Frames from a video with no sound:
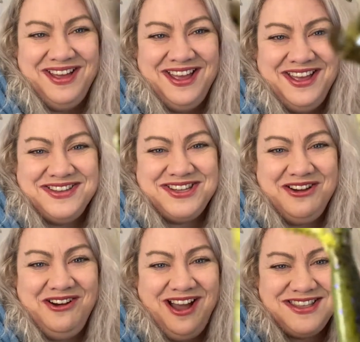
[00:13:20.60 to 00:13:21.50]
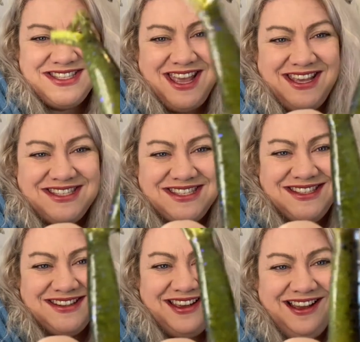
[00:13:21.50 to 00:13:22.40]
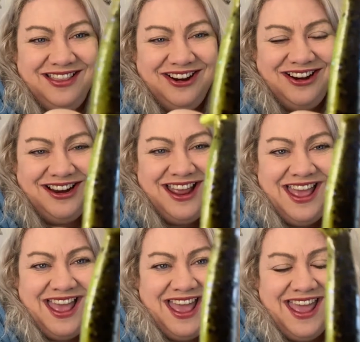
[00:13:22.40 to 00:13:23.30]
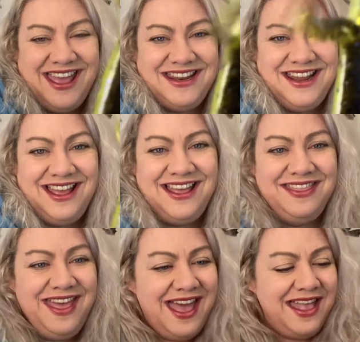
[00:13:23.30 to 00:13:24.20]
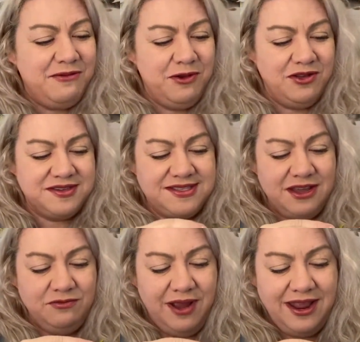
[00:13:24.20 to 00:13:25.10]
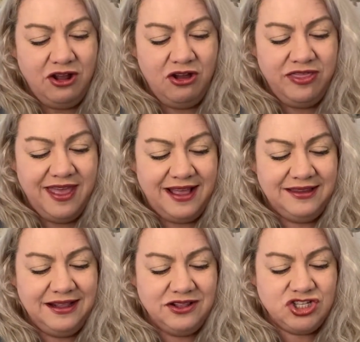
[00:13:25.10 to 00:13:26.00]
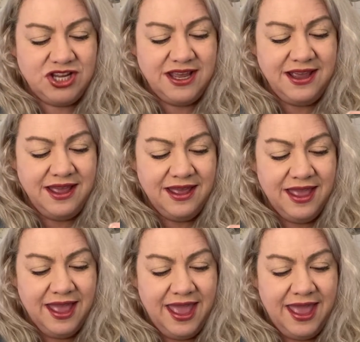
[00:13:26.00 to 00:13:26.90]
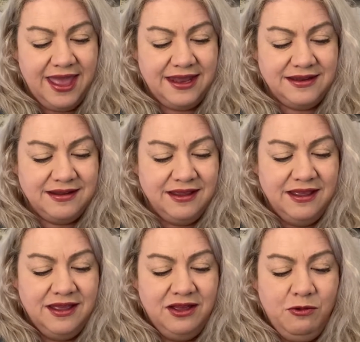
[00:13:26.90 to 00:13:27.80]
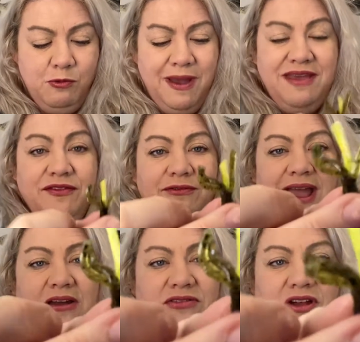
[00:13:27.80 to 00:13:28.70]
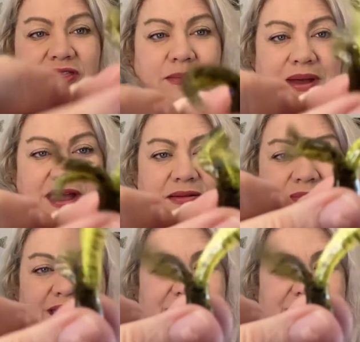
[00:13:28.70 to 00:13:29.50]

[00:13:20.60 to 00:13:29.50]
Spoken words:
So Hot Snakes color, and that will sit right on that little jig and wave around on the bottom like